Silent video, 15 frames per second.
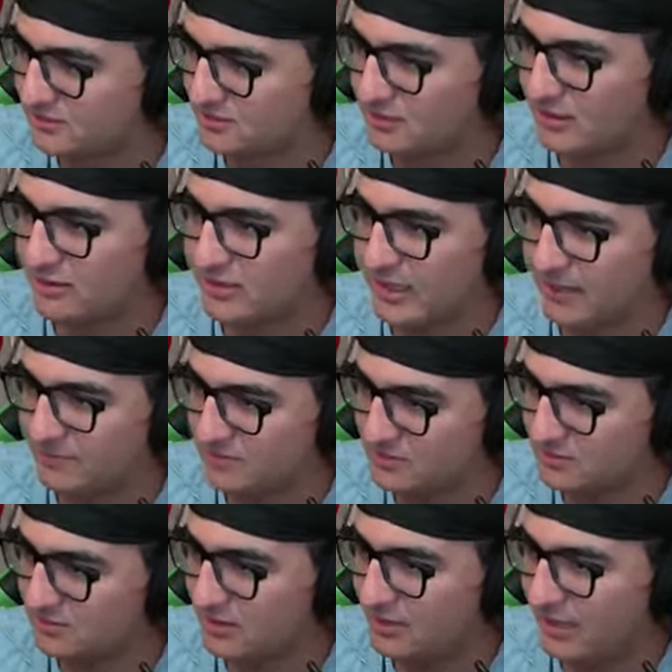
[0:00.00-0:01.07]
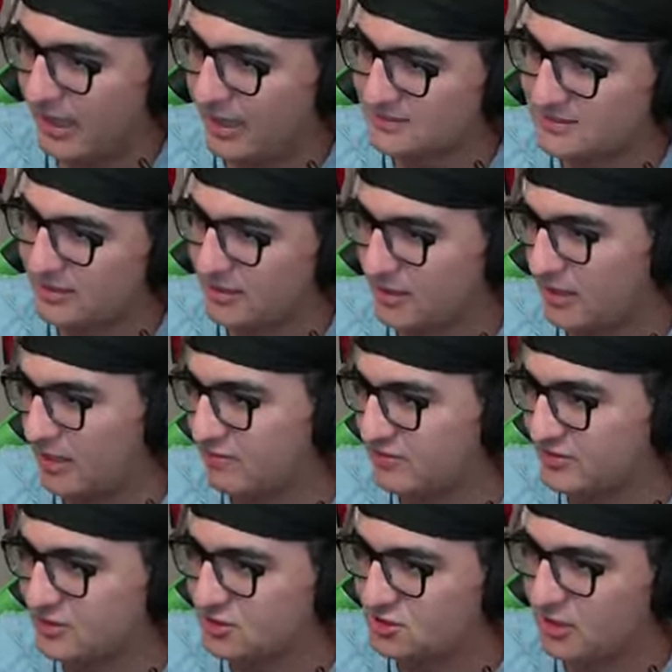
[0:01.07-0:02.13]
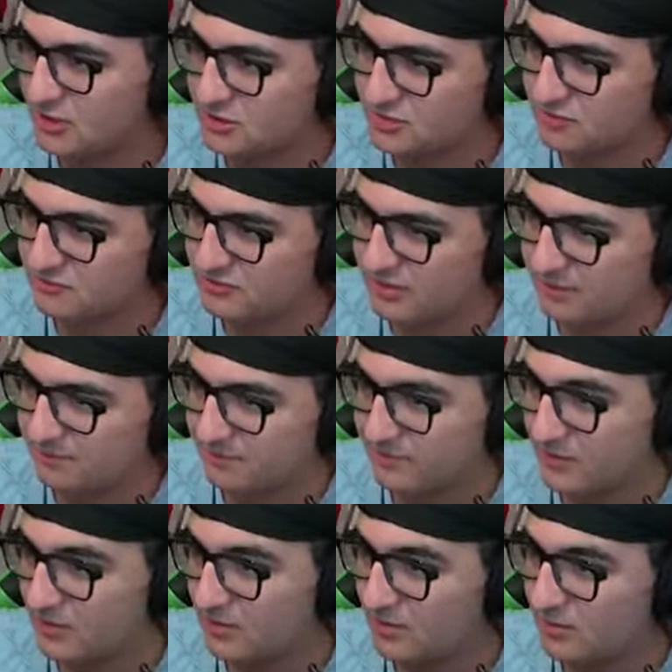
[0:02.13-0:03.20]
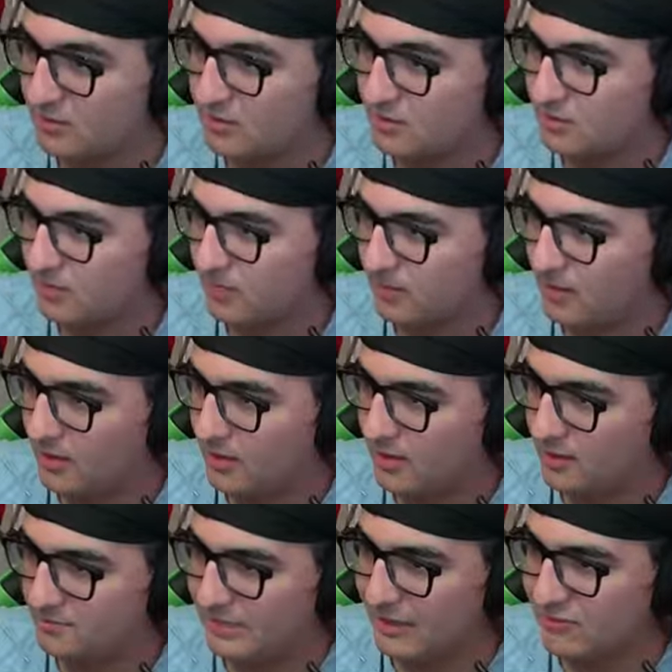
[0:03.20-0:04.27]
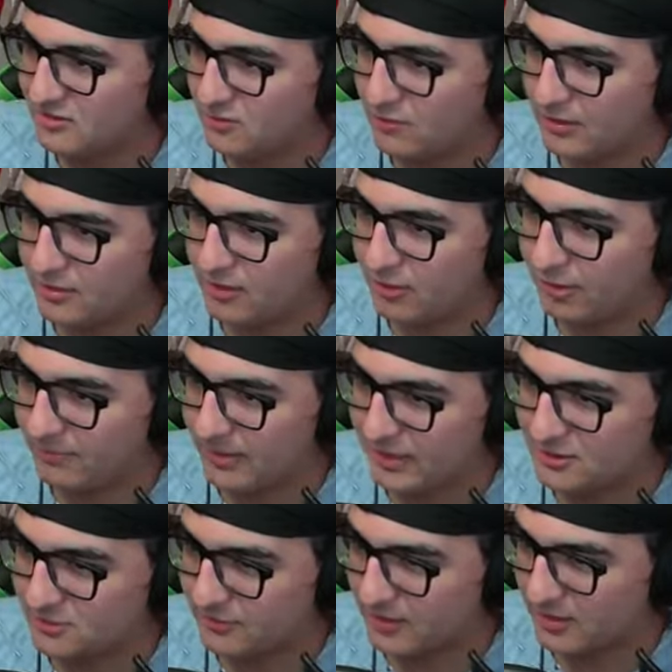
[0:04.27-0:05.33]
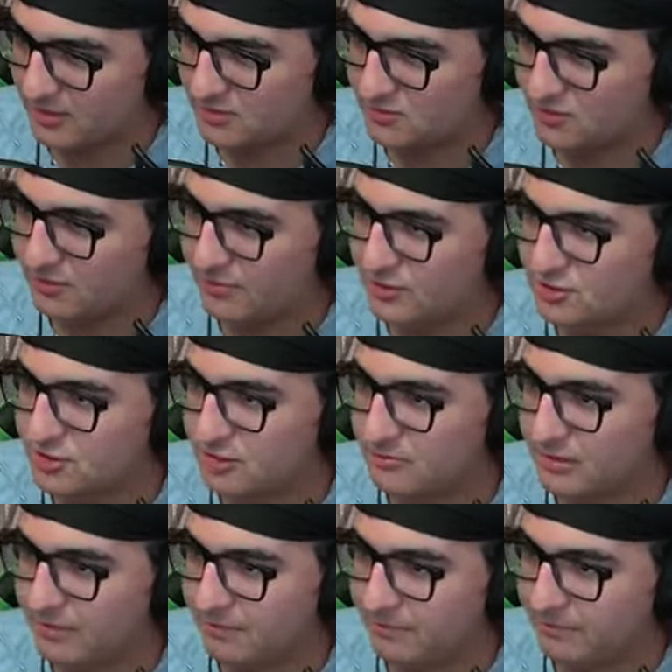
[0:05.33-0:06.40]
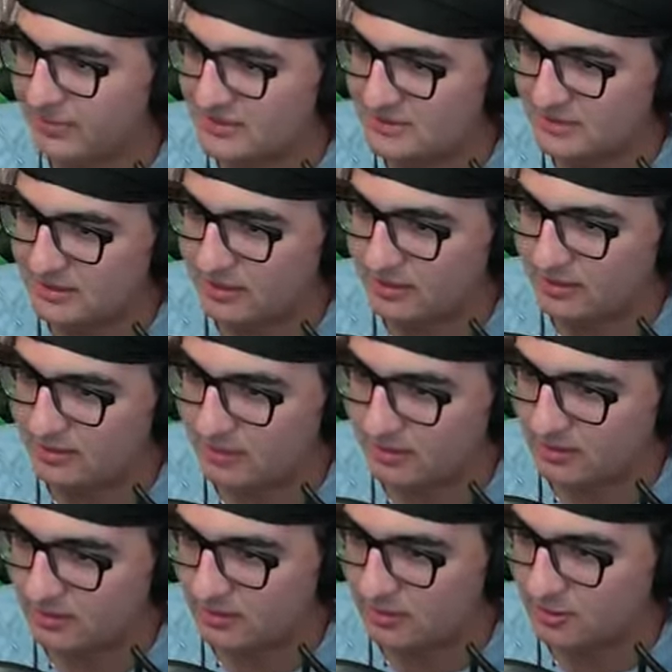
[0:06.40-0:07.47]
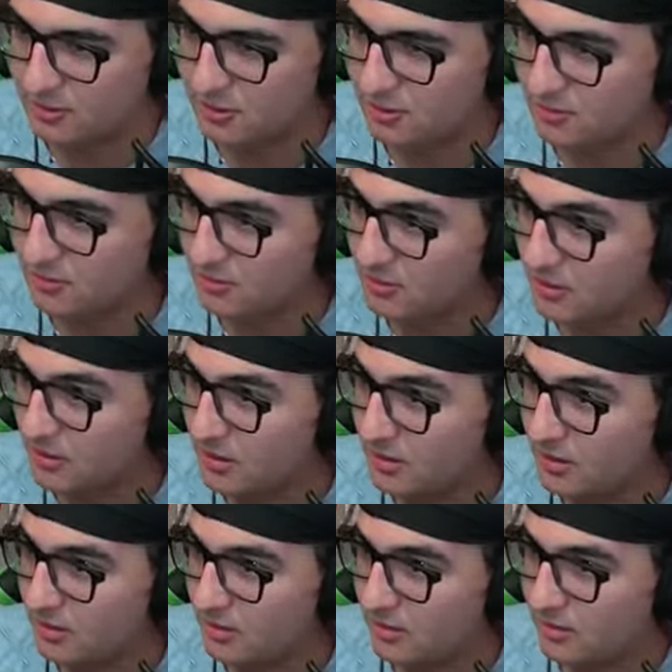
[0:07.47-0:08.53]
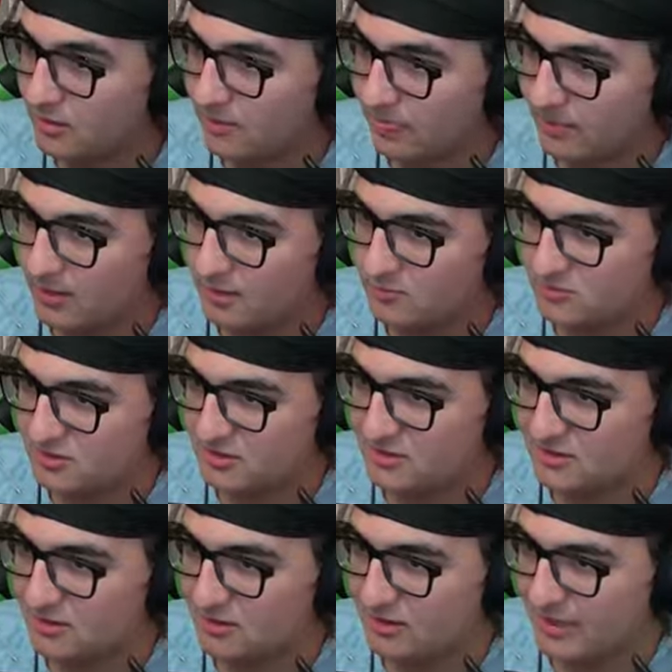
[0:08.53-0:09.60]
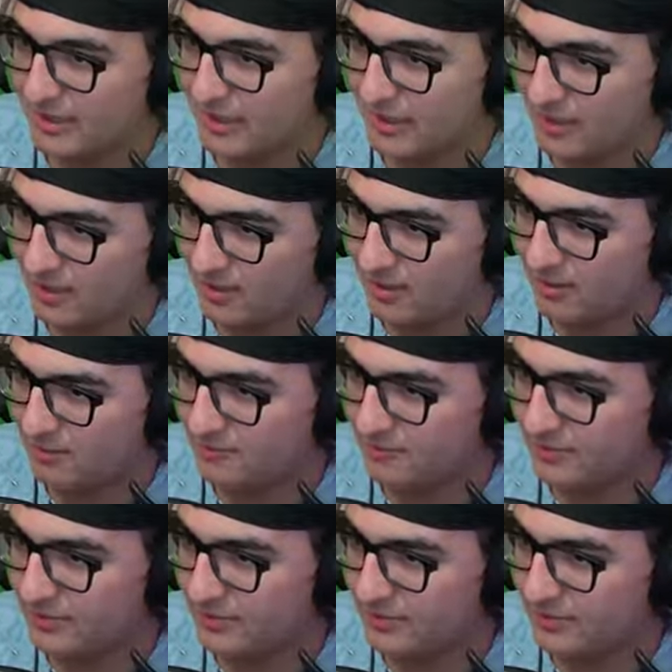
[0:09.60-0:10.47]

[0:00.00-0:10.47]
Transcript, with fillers: You gotta adapt as like everything changes over time. Um, that was the way to go, I imagine, right? Just want to make sure I'm not missing anything here, um, which it doesn't look like I am.